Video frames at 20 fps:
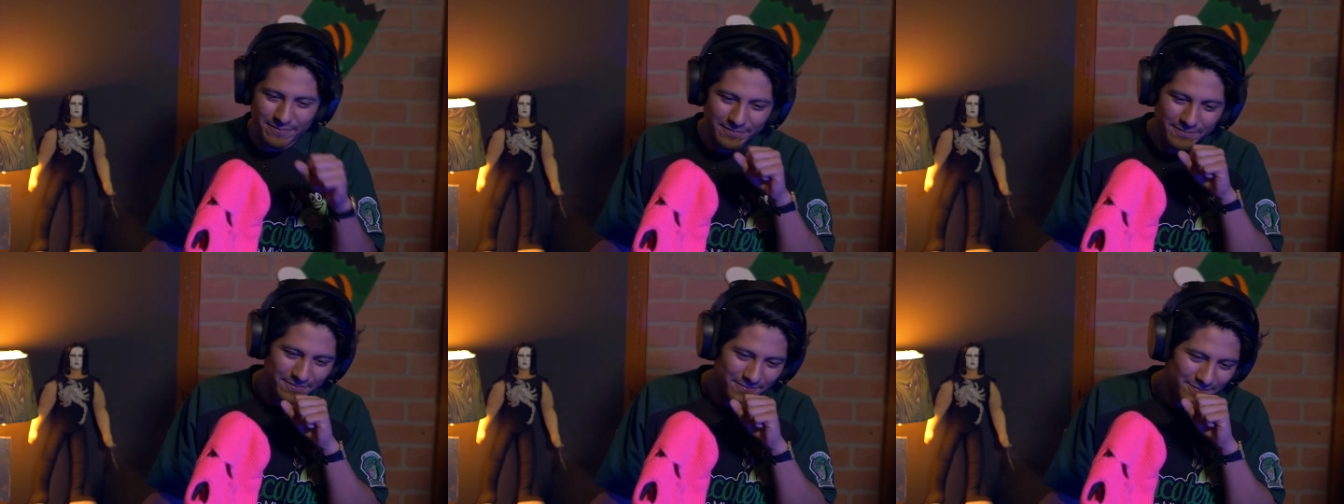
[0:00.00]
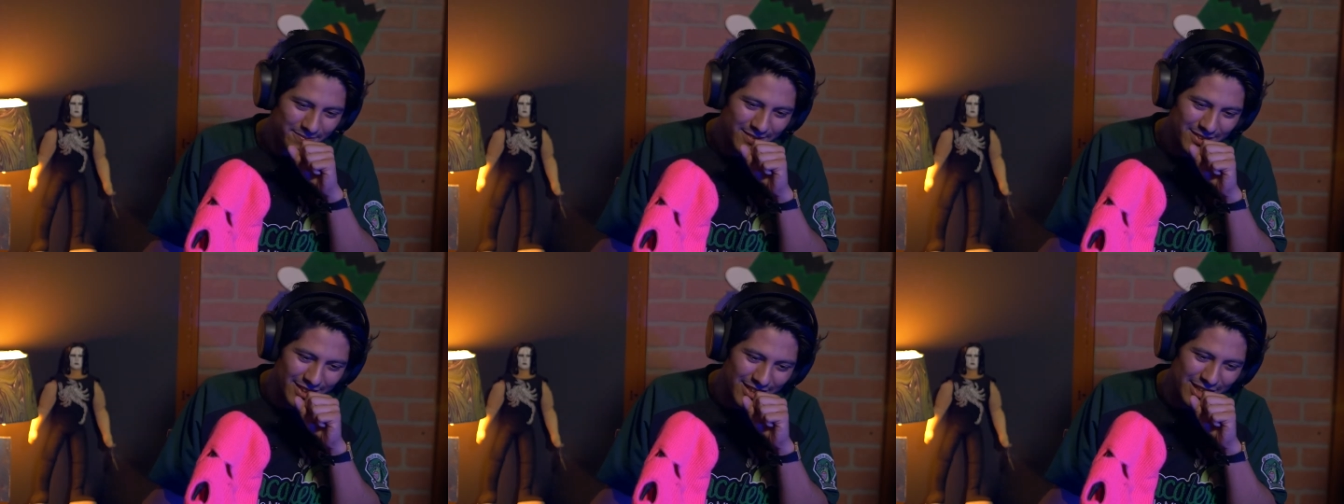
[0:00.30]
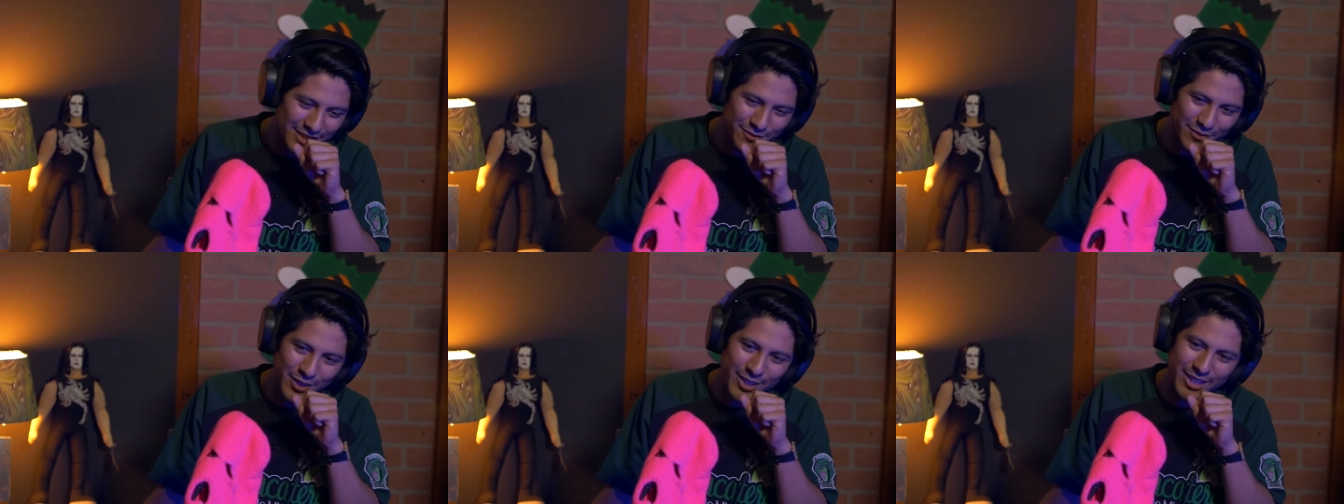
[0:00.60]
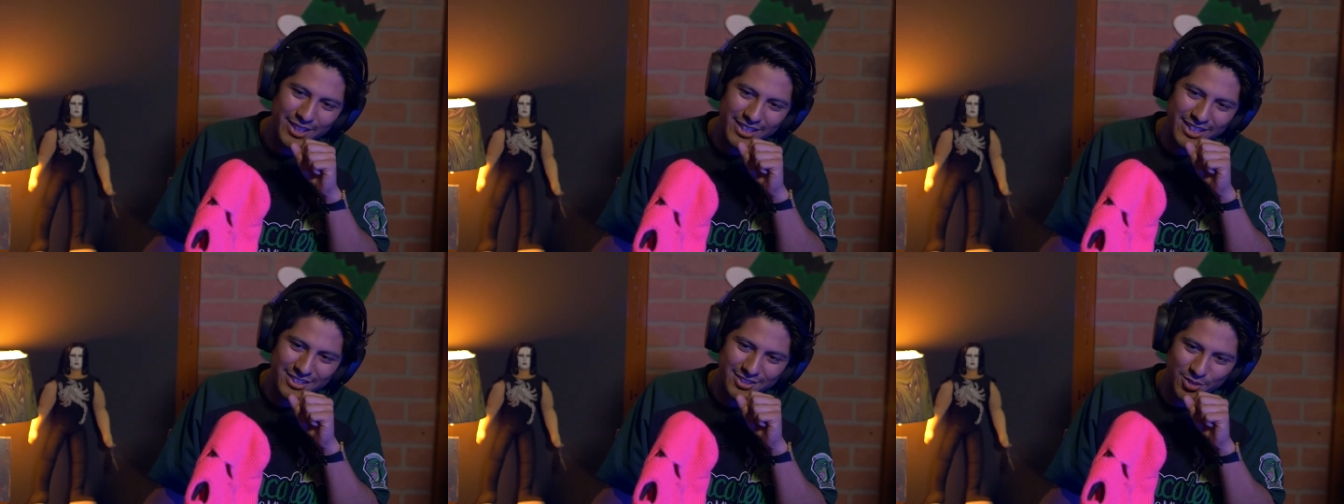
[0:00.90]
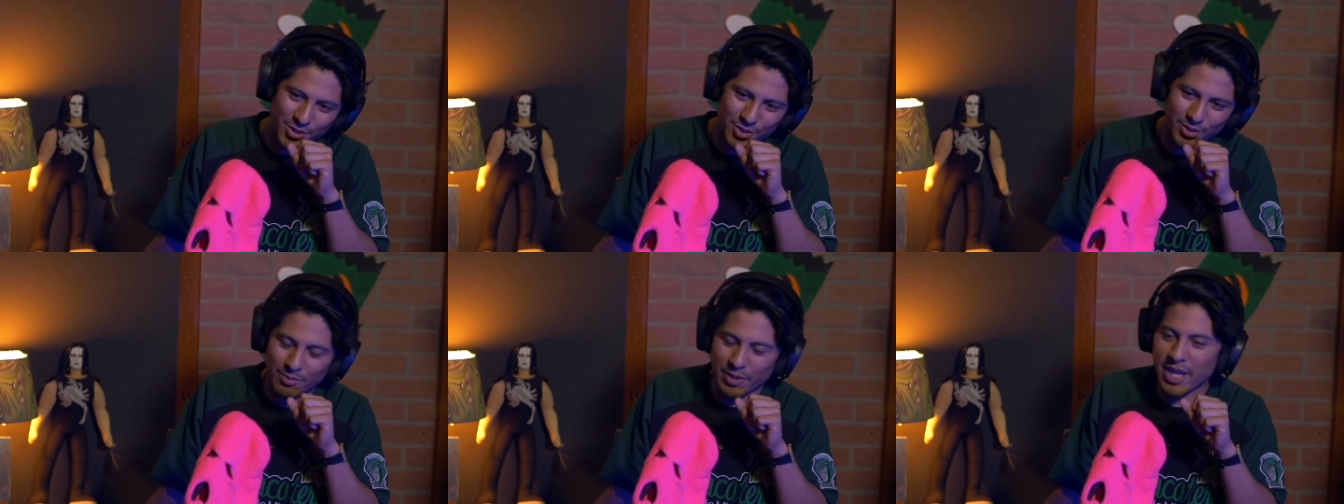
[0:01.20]
Nah. That's funny. That's um,
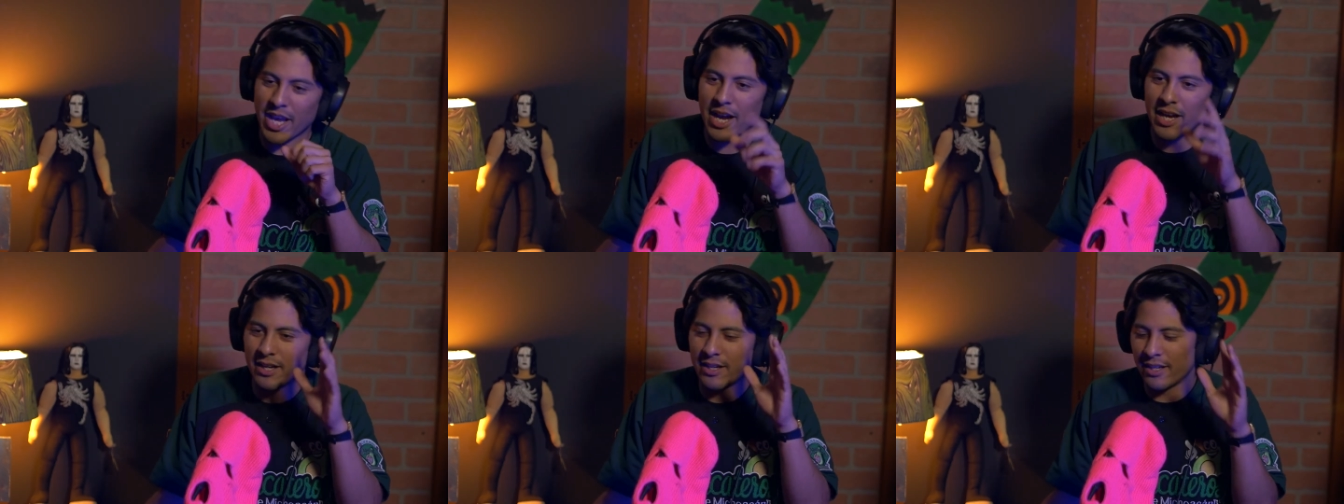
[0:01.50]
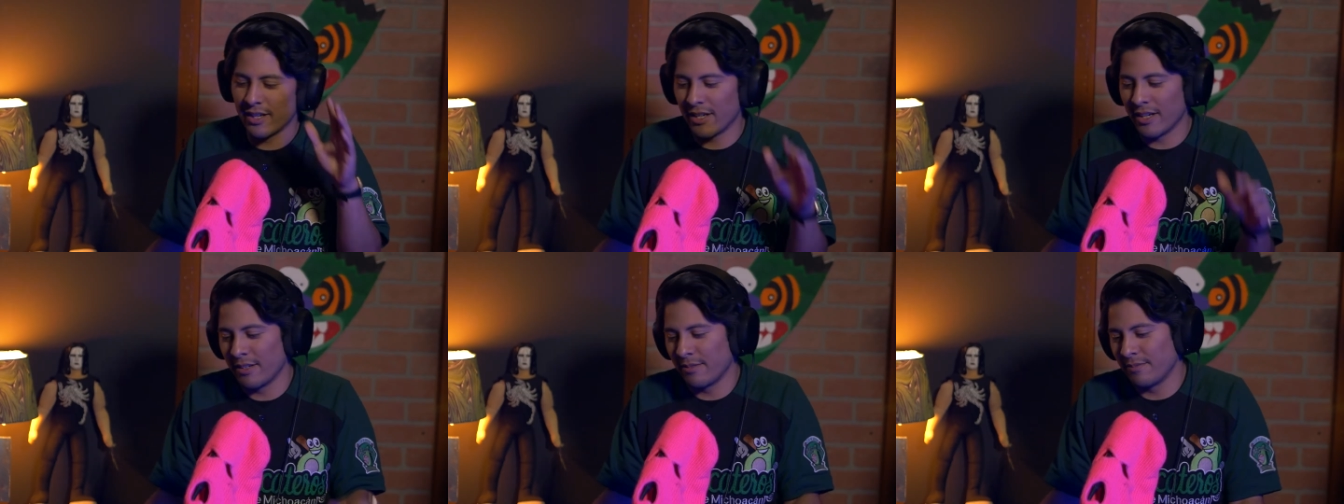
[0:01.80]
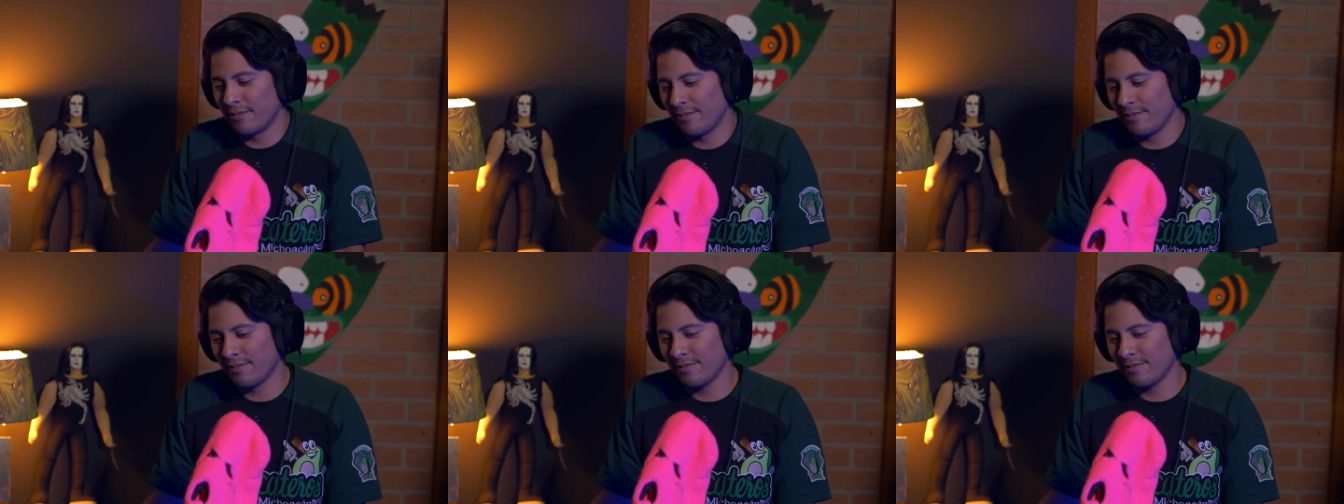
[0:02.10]
cool. But yeah, um,